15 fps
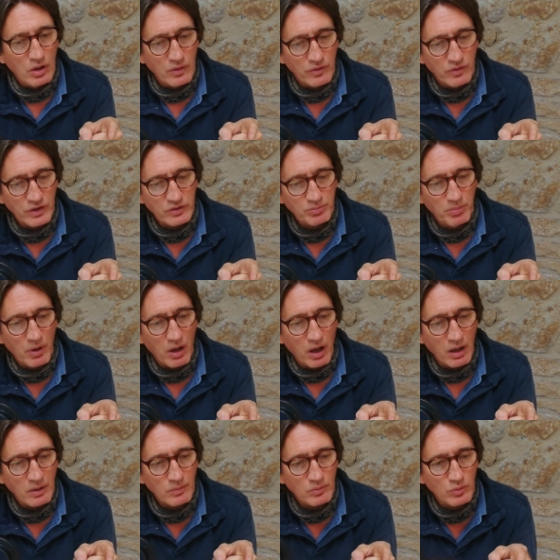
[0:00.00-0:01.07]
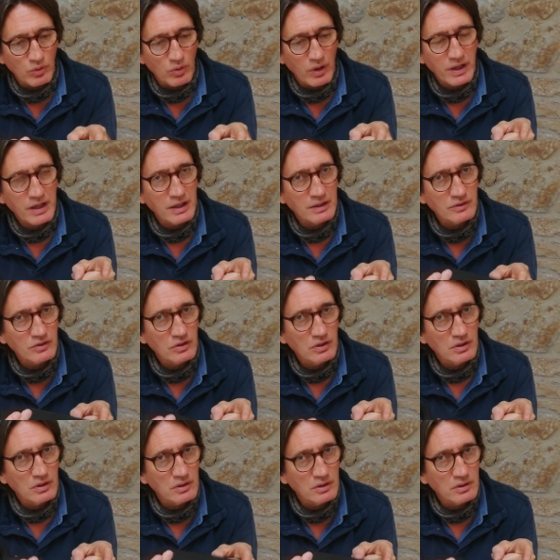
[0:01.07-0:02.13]
This bar will hit
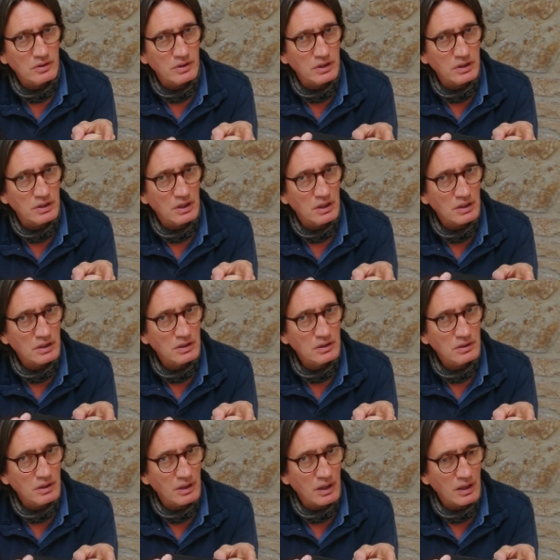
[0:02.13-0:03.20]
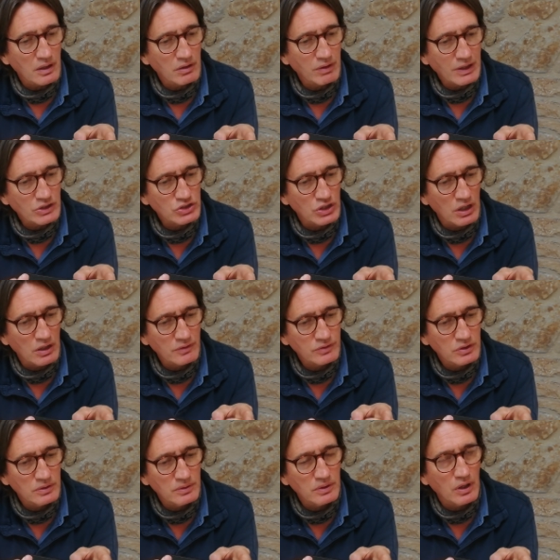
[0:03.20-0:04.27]
the crankshaft
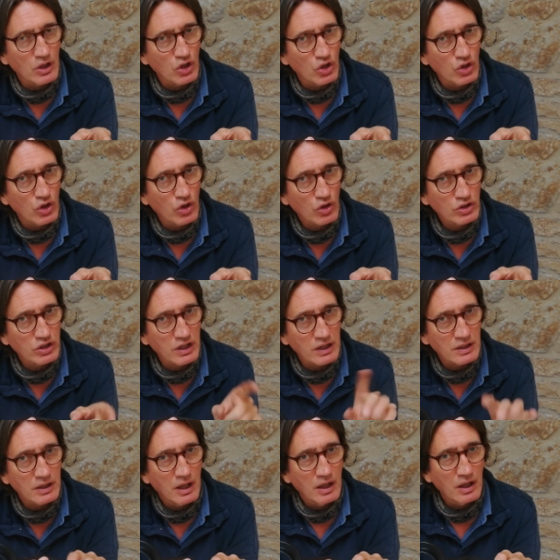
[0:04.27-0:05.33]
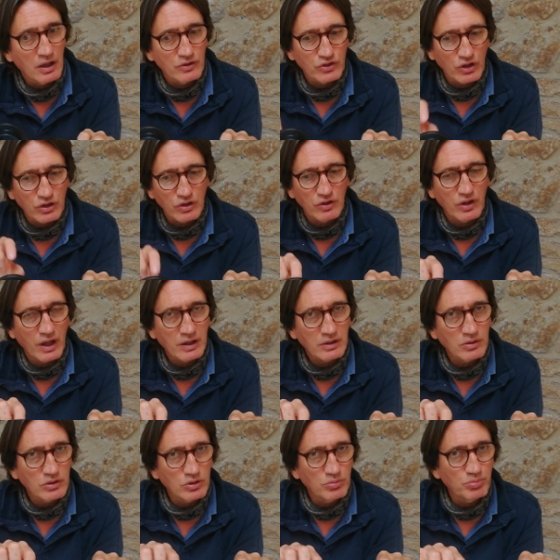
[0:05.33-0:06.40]
and lock it, and so
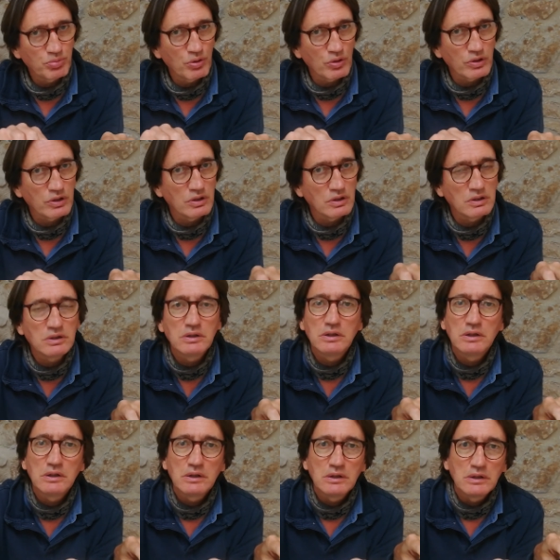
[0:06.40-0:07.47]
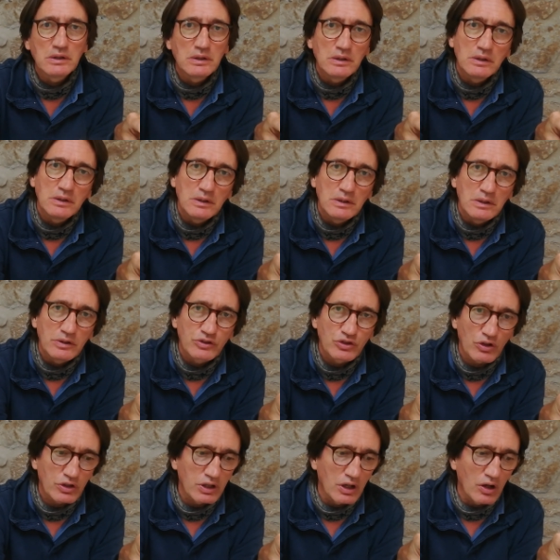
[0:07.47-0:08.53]
you put your
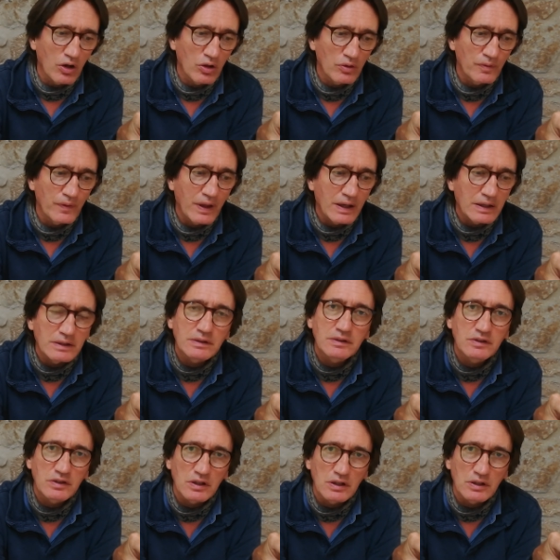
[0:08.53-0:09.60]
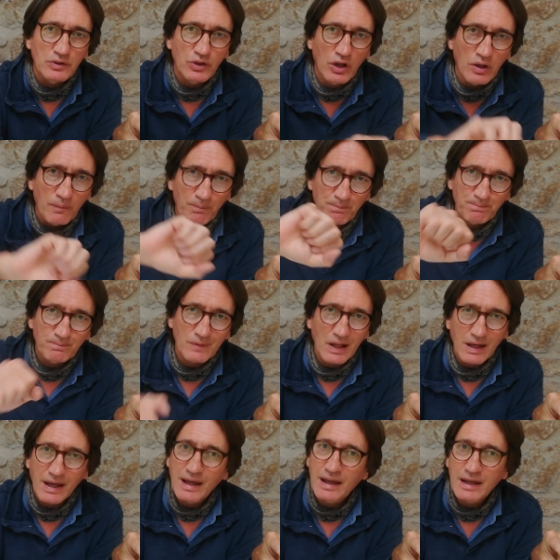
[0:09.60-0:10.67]
socket on that nut
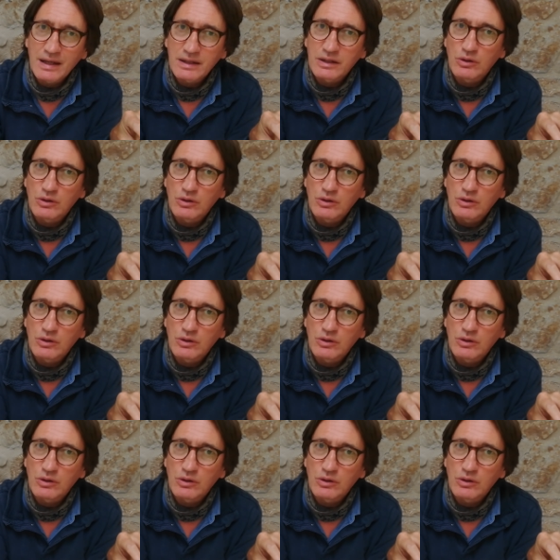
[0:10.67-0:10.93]
and